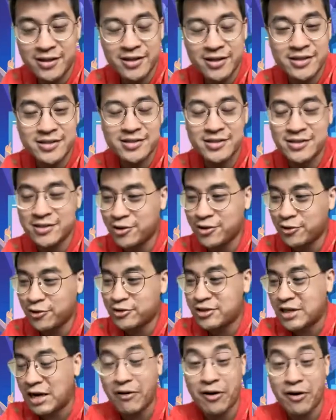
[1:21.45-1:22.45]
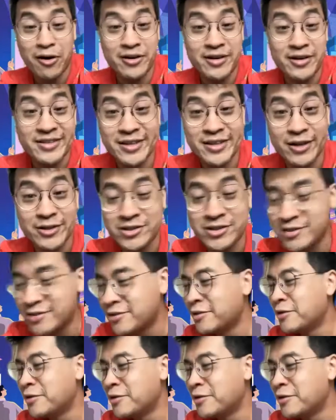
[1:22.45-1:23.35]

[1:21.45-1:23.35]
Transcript: this sharing or discussion.